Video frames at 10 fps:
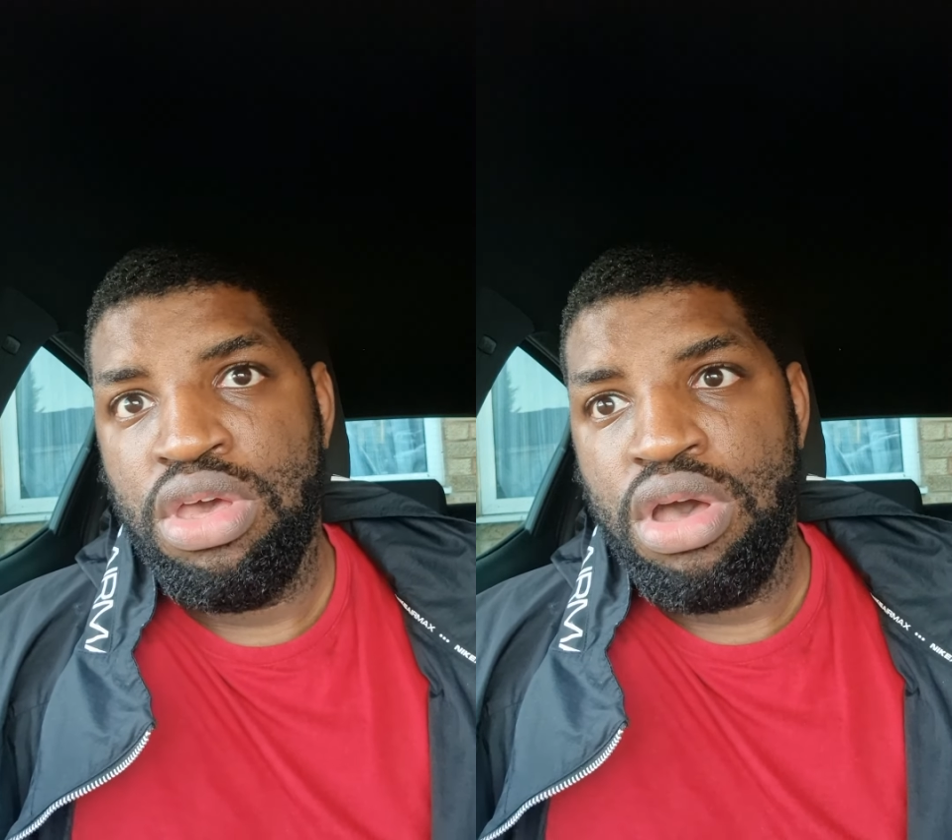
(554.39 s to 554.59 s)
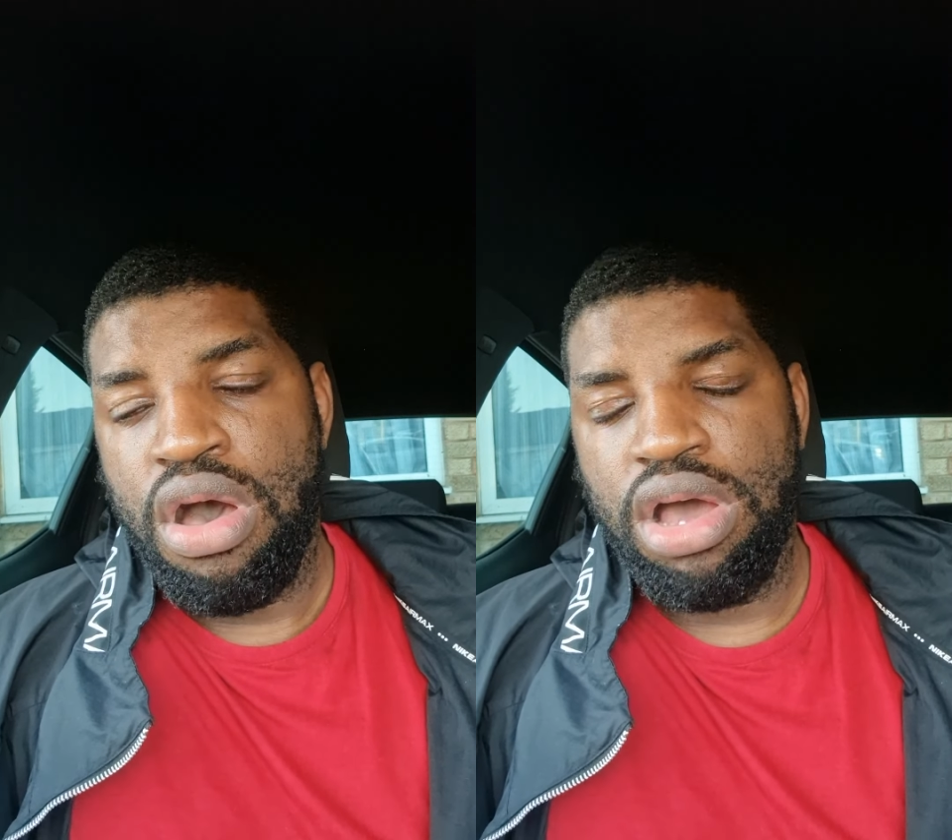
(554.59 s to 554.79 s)

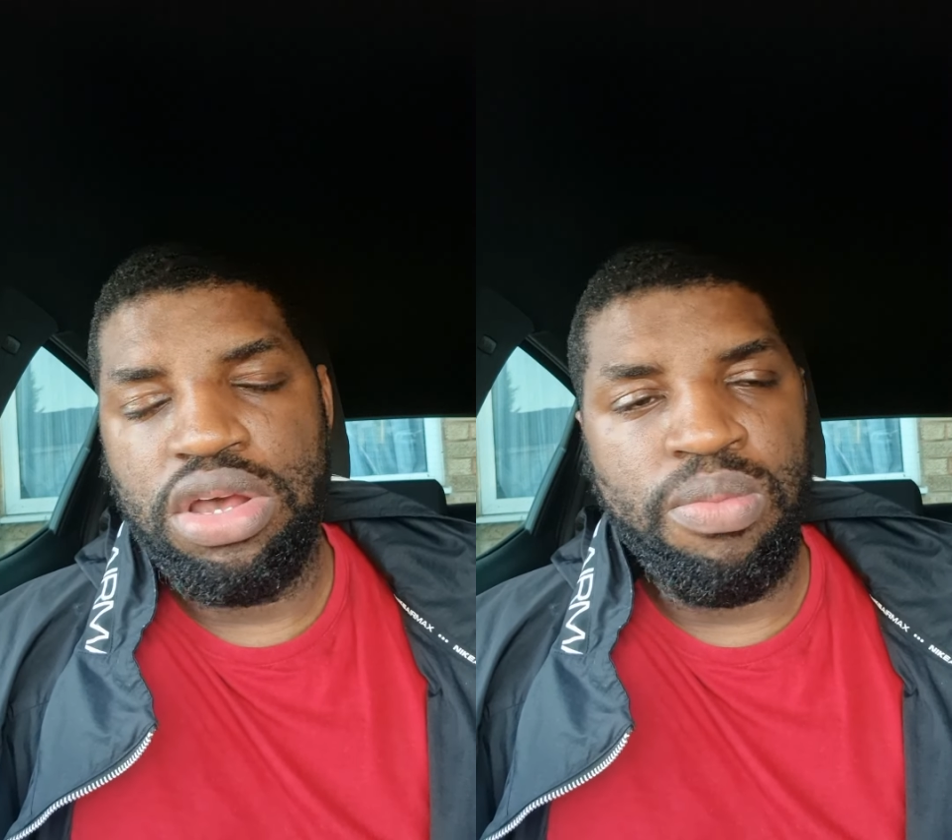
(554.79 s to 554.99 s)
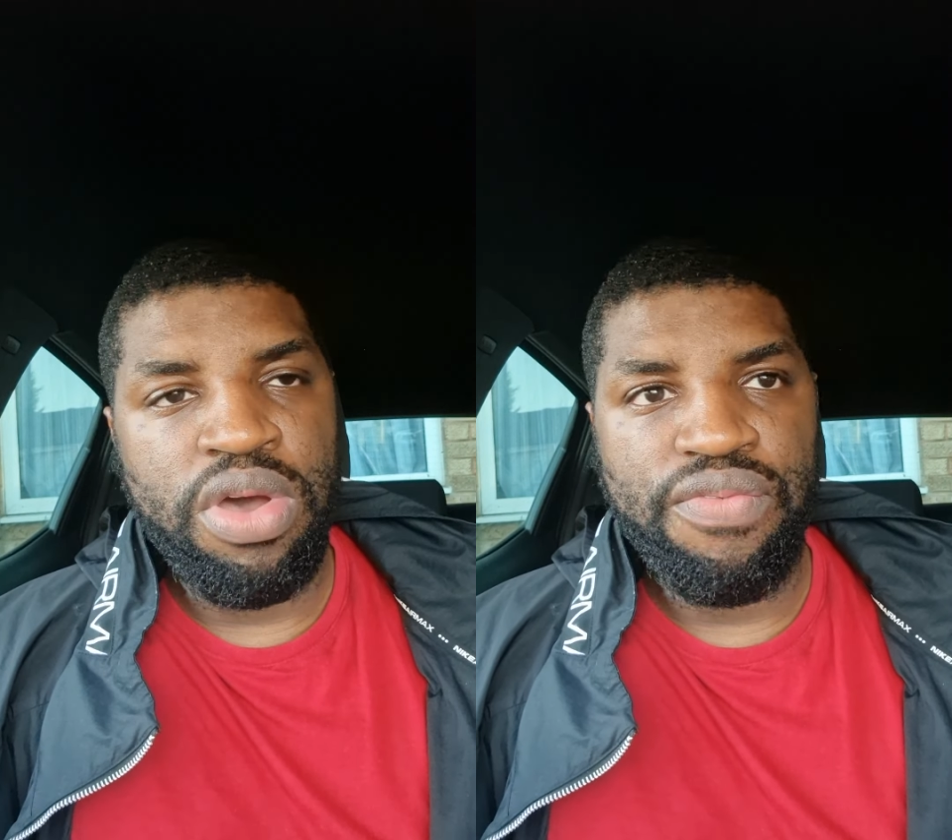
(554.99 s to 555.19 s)
hard
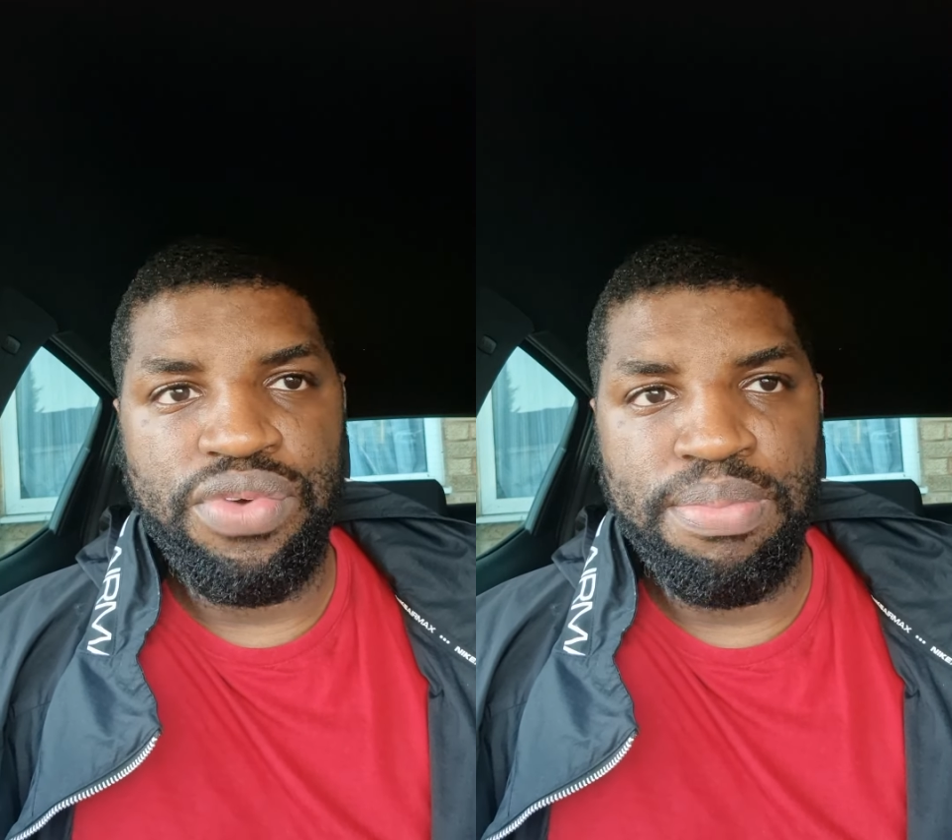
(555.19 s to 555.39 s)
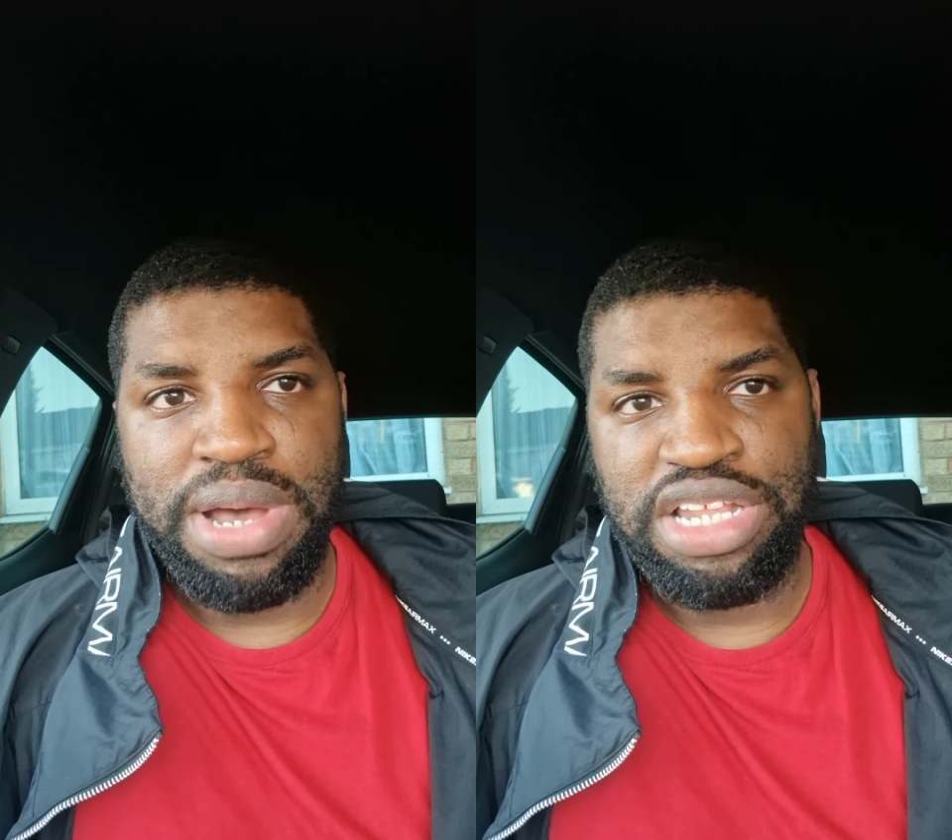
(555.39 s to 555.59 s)
at work for
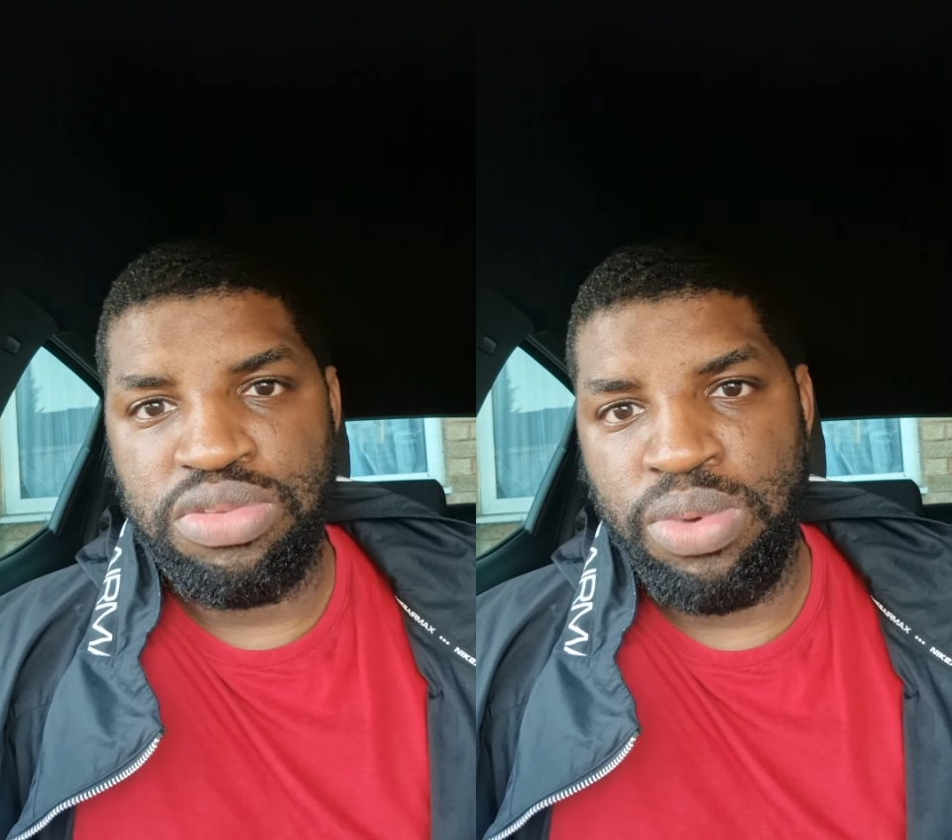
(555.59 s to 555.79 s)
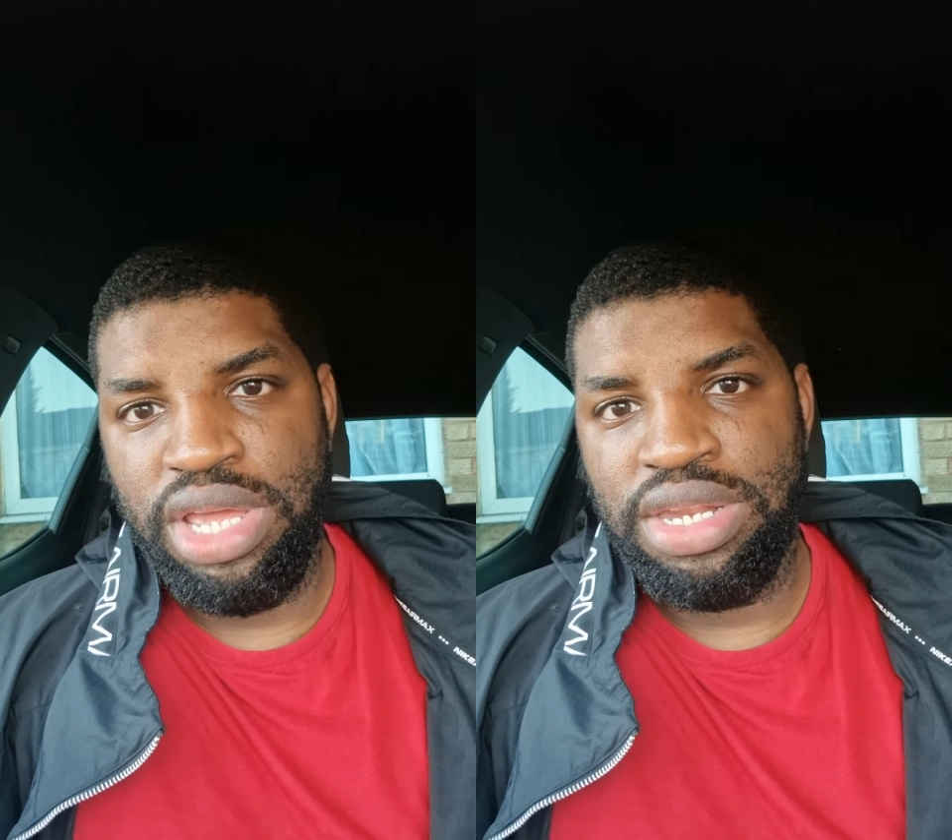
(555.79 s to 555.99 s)
the past
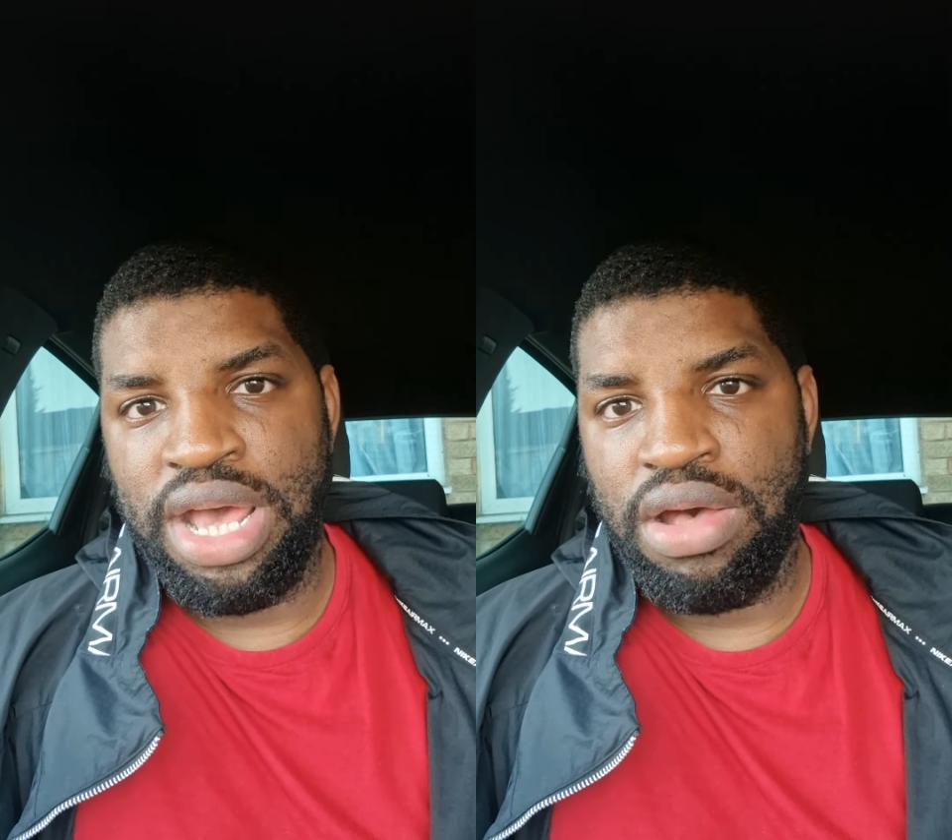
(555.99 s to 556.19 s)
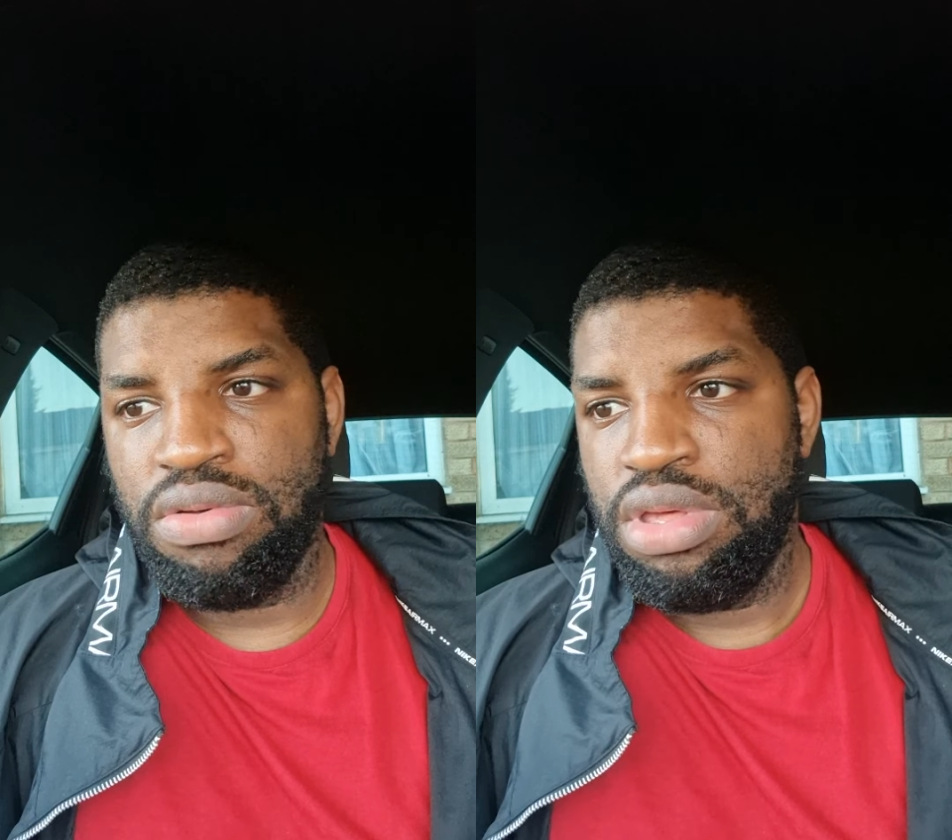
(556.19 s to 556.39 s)
week
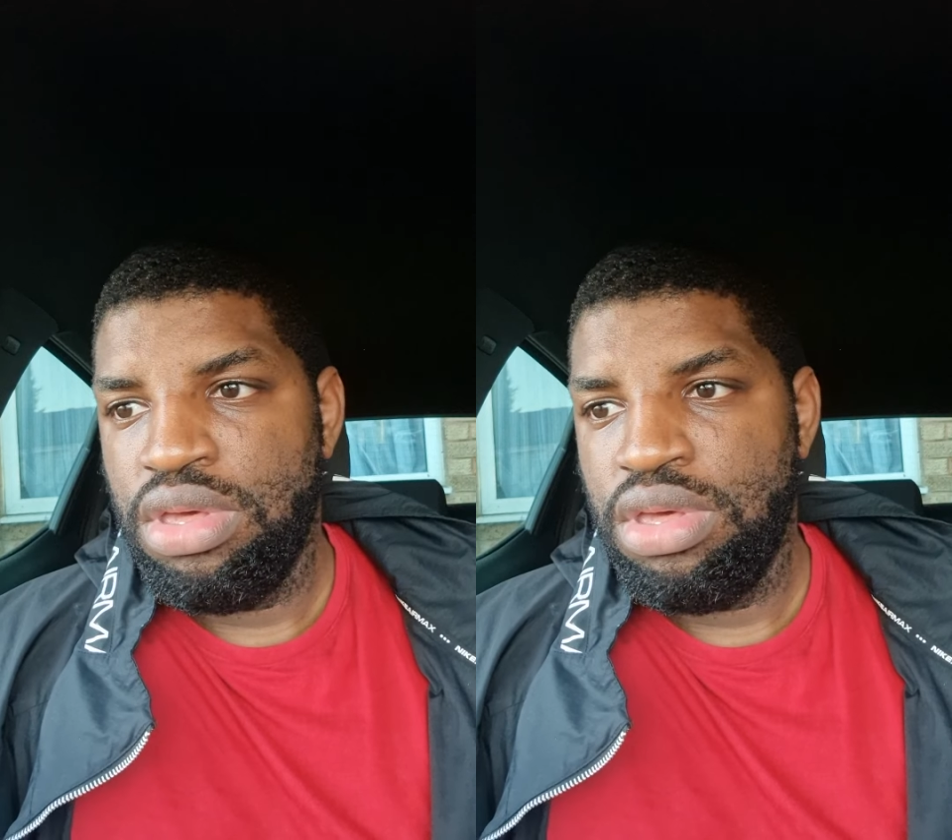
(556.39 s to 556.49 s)
now.